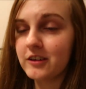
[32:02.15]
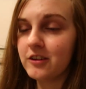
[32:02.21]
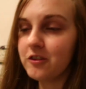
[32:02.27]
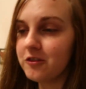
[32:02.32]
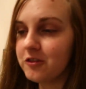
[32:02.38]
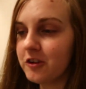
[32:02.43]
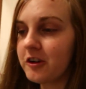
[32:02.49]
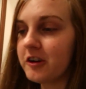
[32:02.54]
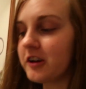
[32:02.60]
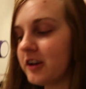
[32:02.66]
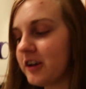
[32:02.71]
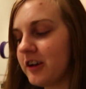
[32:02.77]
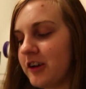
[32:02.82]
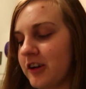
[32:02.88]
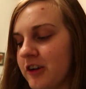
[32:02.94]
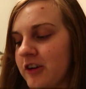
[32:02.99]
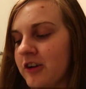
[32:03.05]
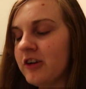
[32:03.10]
end the vlog
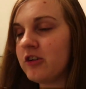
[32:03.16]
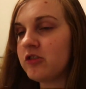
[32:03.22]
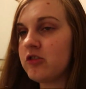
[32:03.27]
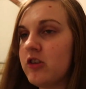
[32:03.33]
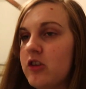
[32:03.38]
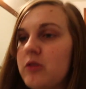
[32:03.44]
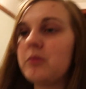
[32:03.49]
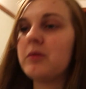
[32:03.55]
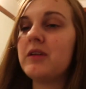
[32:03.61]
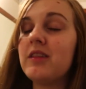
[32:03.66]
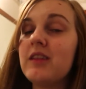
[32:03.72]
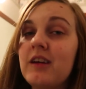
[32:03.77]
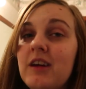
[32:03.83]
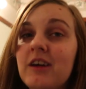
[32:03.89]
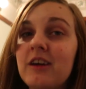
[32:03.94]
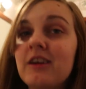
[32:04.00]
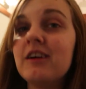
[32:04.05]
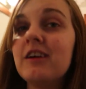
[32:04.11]
here. I'm gonna spend the
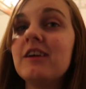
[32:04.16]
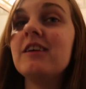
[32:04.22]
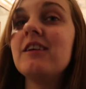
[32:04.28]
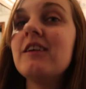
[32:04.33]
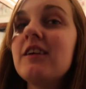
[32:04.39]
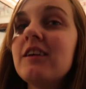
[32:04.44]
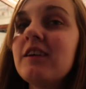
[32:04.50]
night,